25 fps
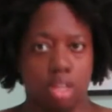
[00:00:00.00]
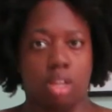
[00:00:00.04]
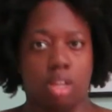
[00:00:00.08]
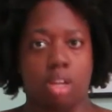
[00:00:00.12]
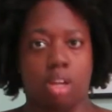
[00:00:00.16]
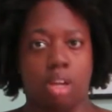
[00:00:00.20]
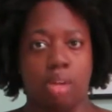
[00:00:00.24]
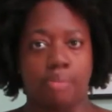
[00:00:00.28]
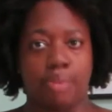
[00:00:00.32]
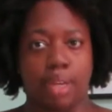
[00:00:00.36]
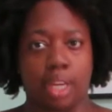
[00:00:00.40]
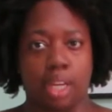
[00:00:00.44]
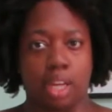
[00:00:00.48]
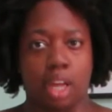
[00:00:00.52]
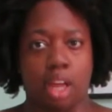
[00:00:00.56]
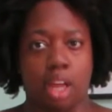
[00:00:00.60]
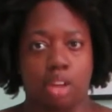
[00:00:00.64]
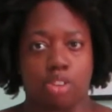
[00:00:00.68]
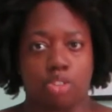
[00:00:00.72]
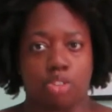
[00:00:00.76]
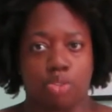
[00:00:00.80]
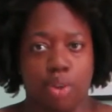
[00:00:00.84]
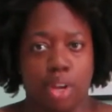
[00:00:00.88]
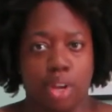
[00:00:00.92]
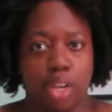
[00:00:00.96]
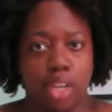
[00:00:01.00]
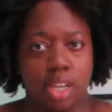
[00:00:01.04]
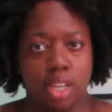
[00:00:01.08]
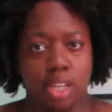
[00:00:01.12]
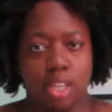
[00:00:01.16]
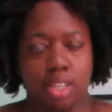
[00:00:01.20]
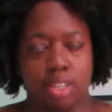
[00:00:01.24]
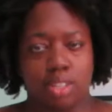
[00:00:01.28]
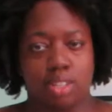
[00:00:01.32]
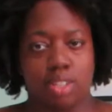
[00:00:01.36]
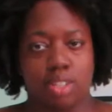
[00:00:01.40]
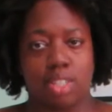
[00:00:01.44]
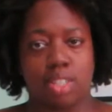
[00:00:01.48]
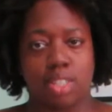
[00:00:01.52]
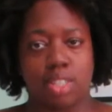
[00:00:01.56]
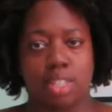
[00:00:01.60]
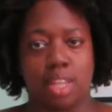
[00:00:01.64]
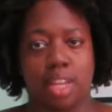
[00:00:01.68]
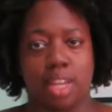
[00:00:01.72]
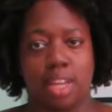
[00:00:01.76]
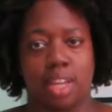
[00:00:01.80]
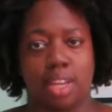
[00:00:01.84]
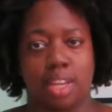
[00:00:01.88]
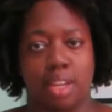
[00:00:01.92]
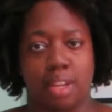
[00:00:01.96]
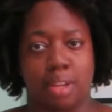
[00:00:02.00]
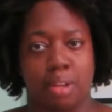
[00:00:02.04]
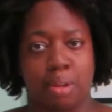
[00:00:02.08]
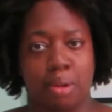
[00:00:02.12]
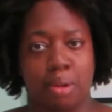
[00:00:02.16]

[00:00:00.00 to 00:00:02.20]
Oh my gosh, right? Just like,